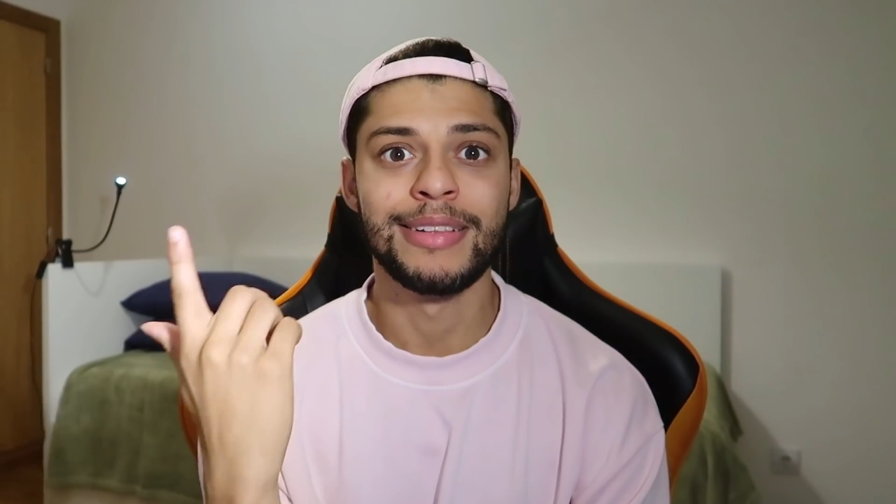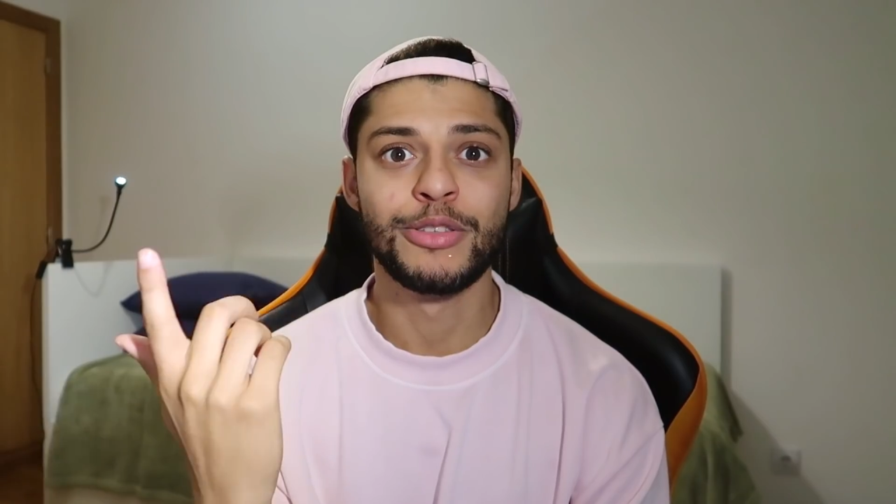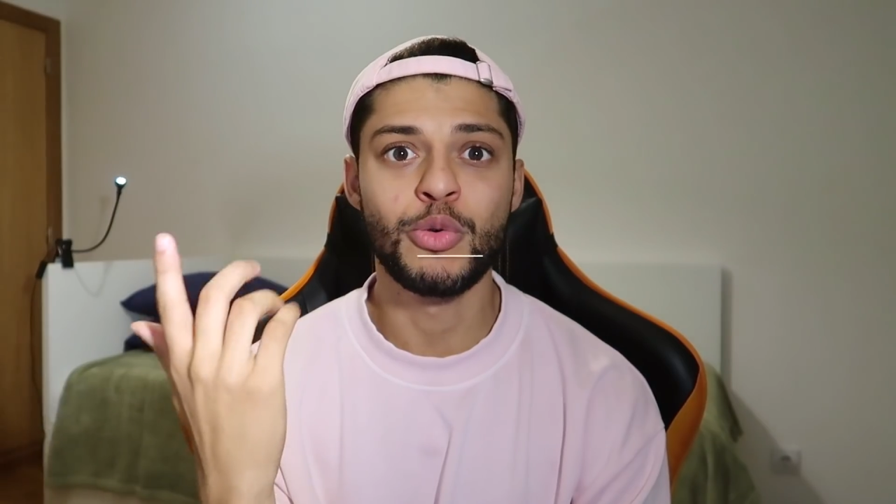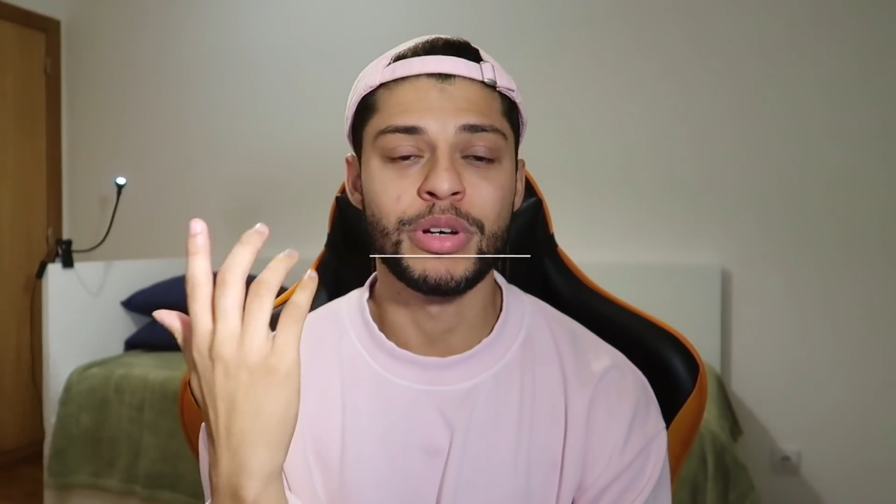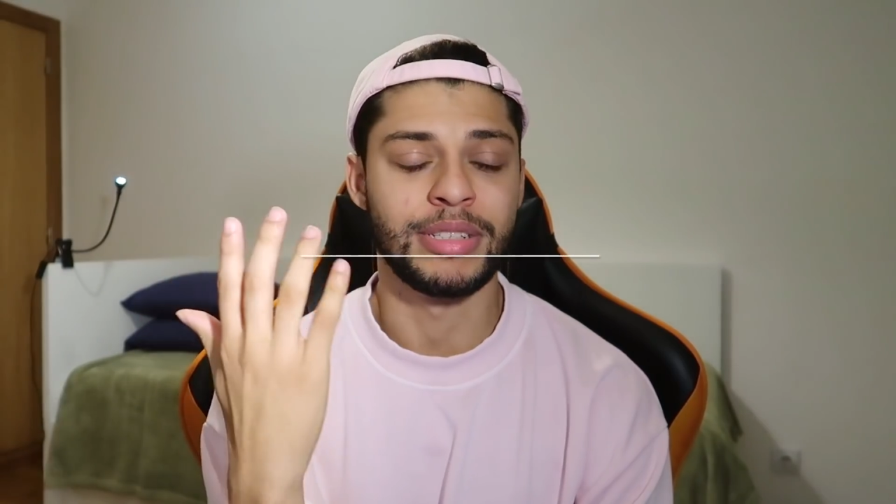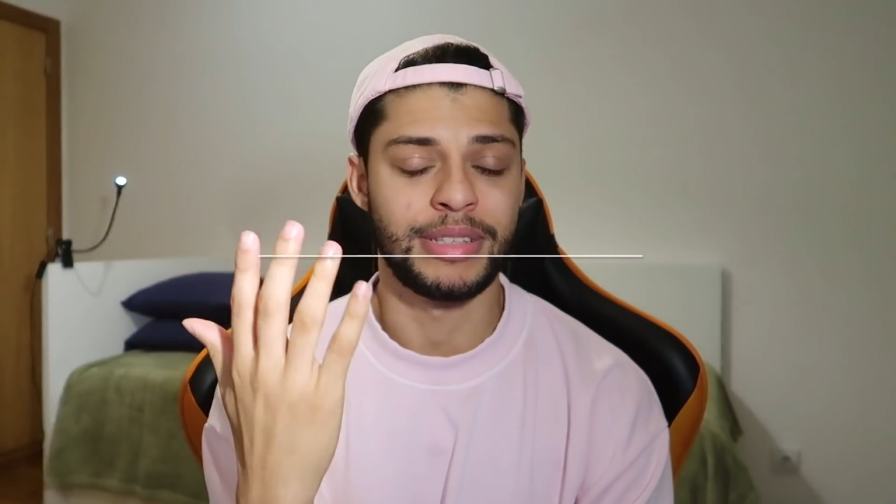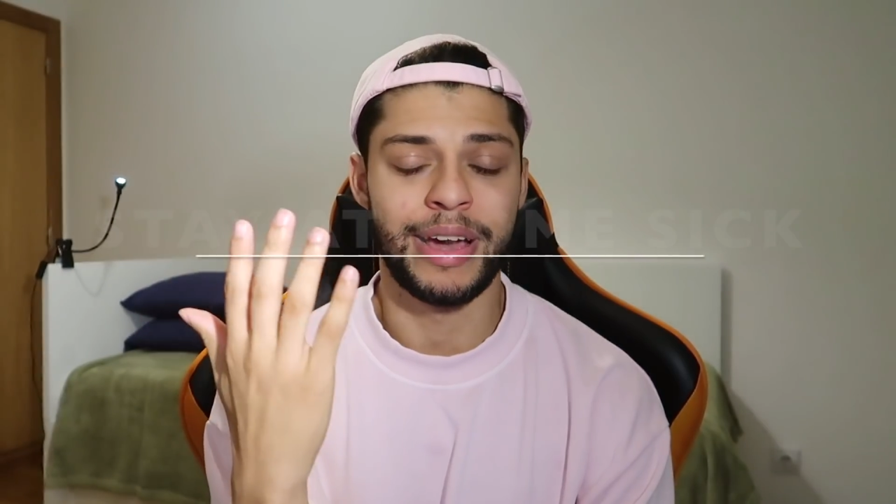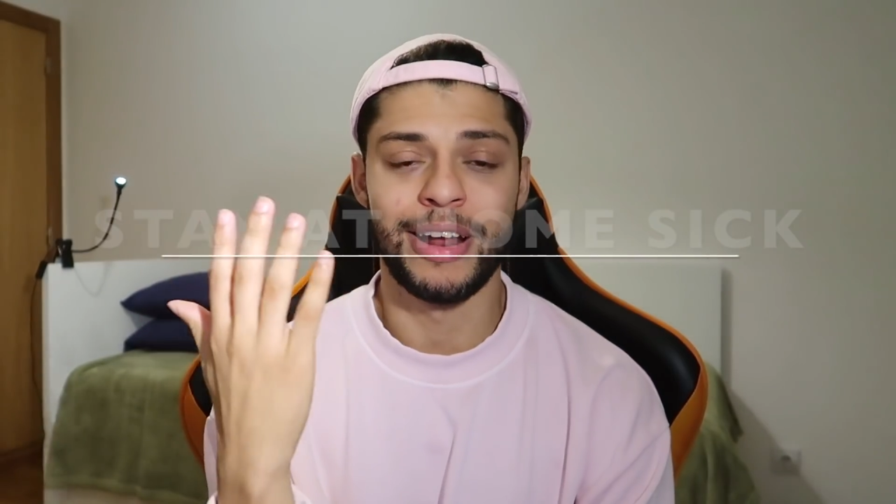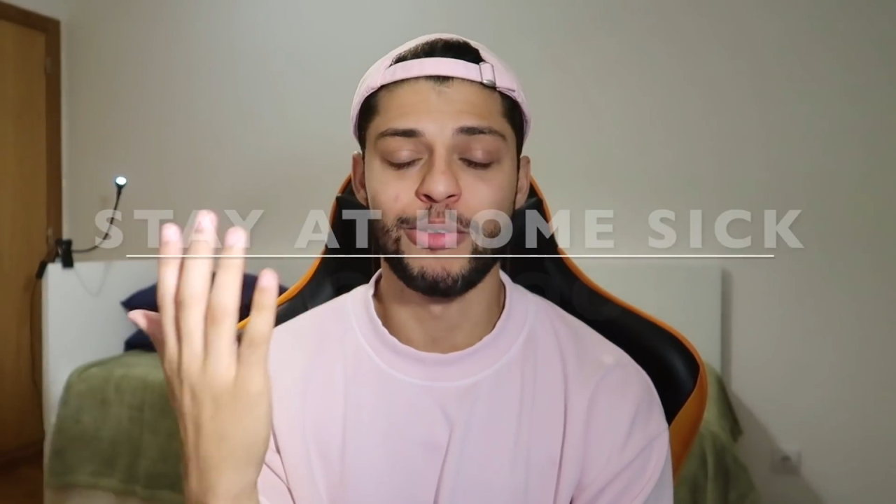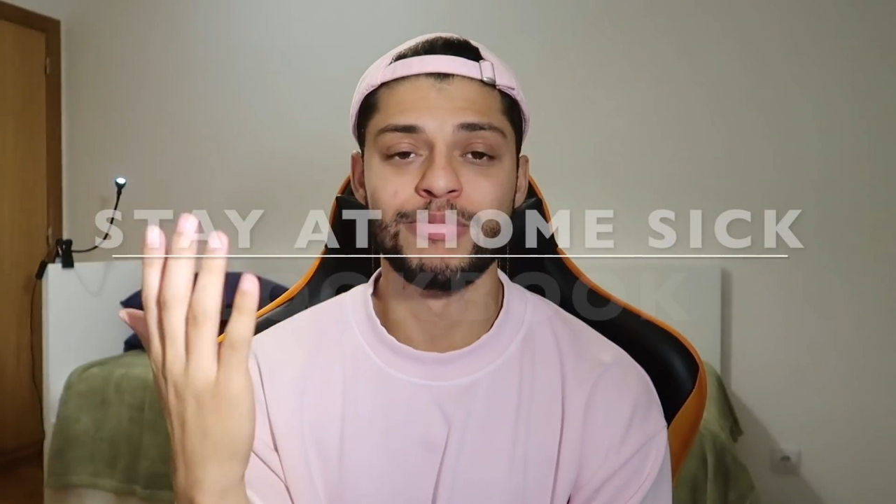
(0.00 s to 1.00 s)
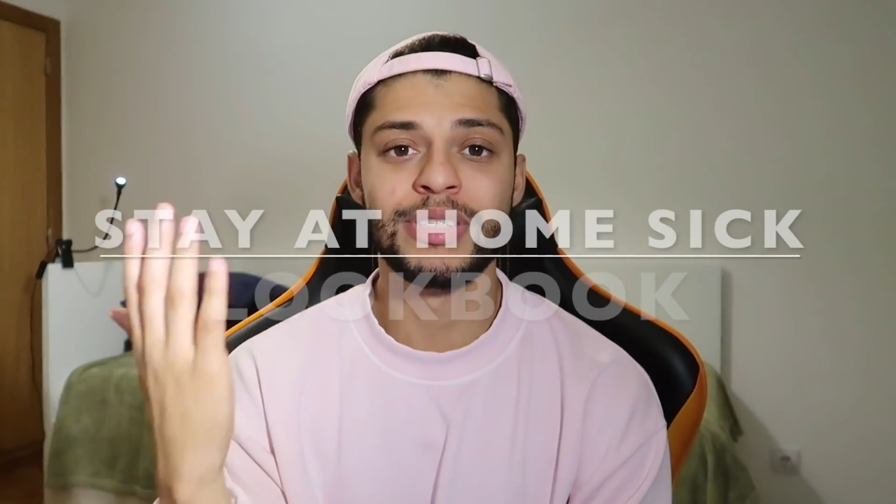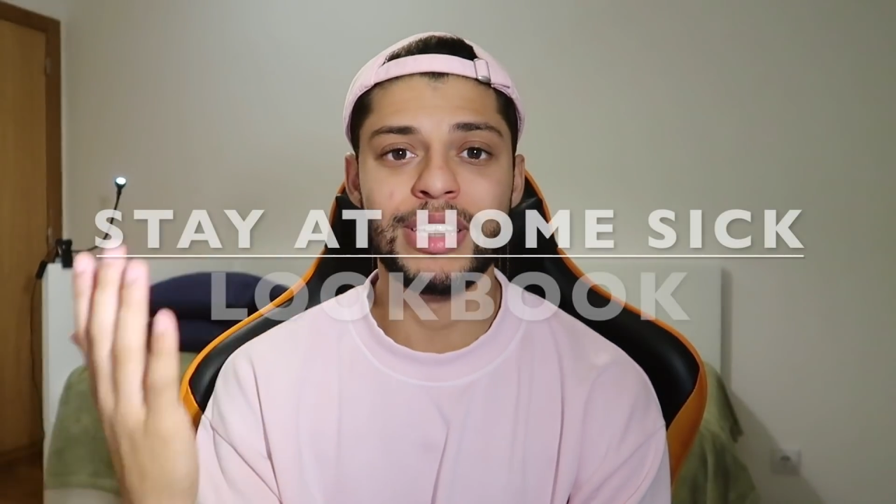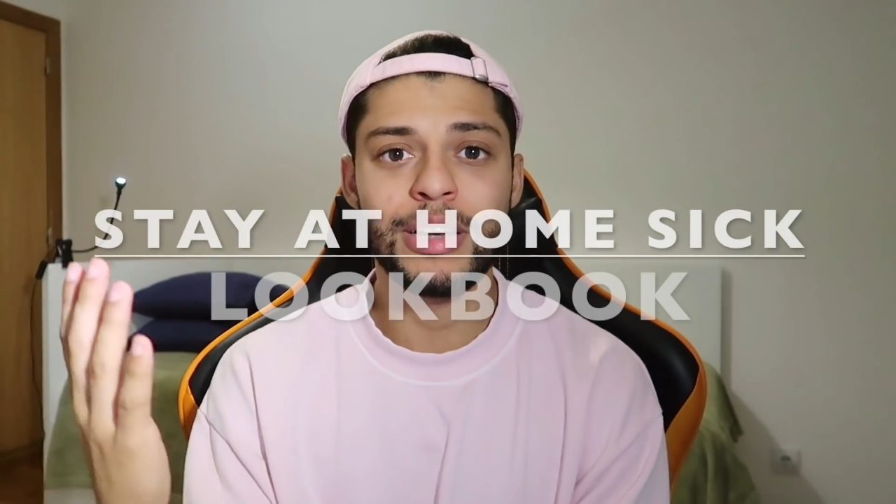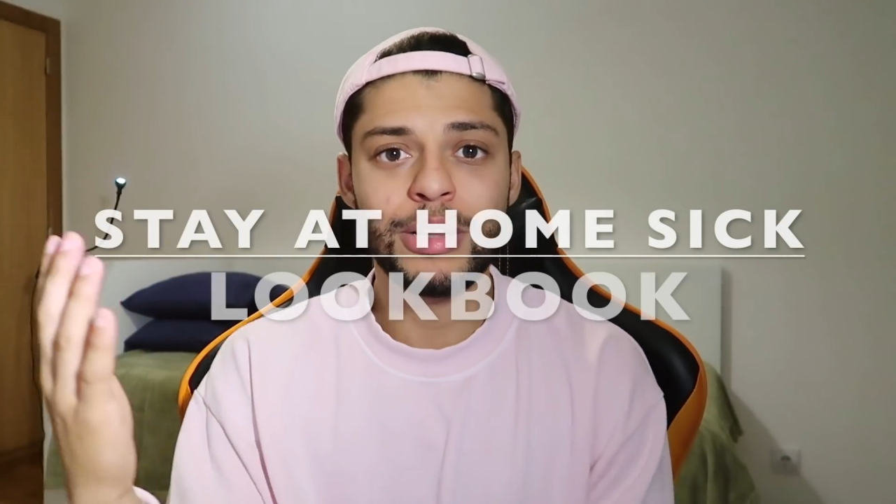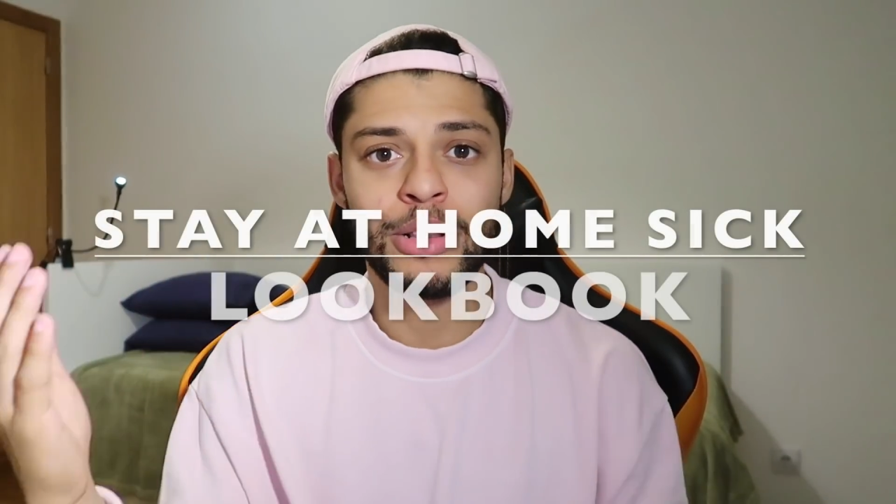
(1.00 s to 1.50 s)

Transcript: I'll do a stay-at-home sick